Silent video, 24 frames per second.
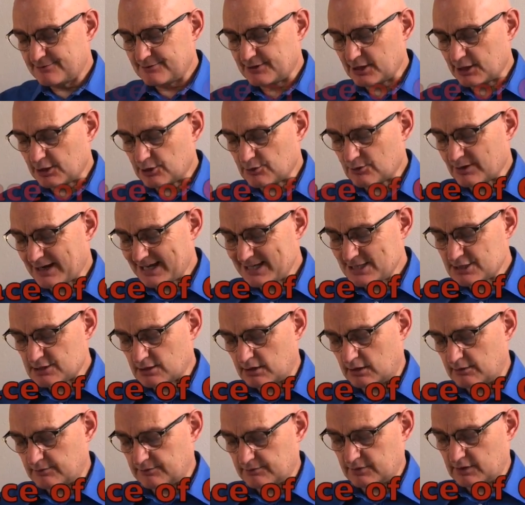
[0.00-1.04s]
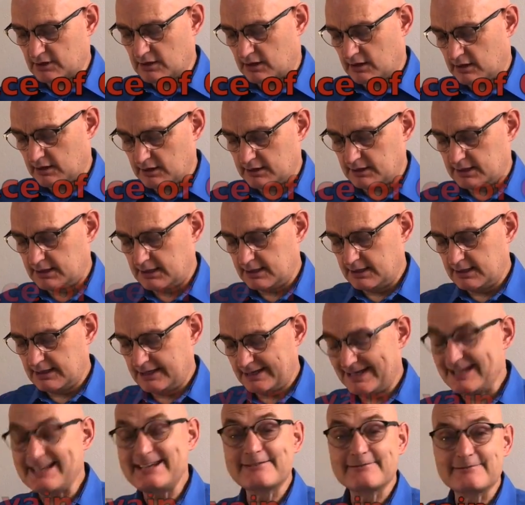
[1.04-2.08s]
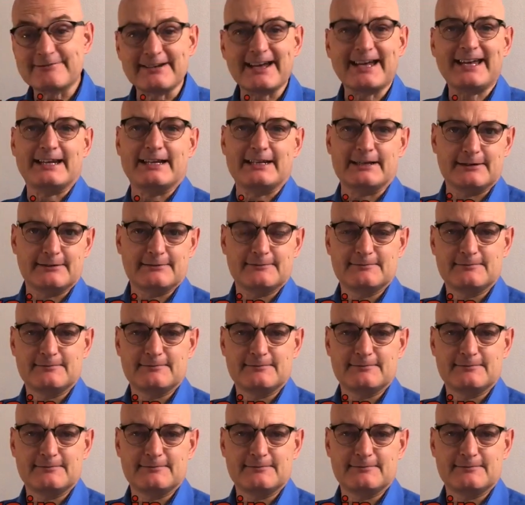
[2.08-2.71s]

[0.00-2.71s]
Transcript: the grace of God in vain.